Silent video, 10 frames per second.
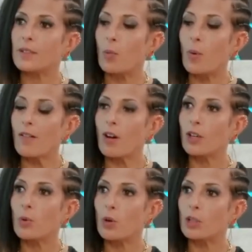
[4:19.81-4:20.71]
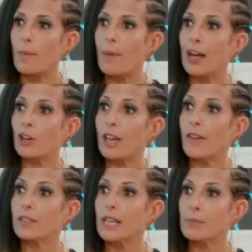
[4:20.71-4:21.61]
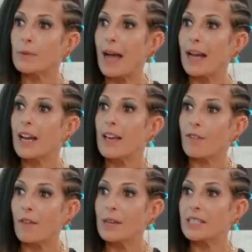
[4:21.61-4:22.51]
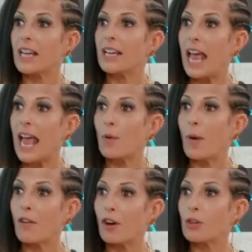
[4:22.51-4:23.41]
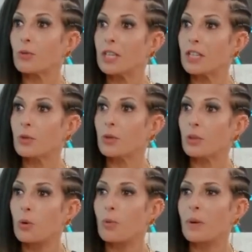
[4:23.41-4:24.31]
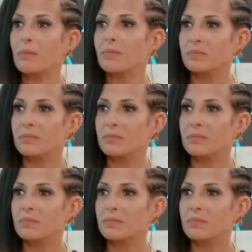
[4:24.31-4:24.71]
Like, where are you? What time? Hang on, you haven't texted me back. 5 minutes later, hey, where are you? You said that you were going to call me.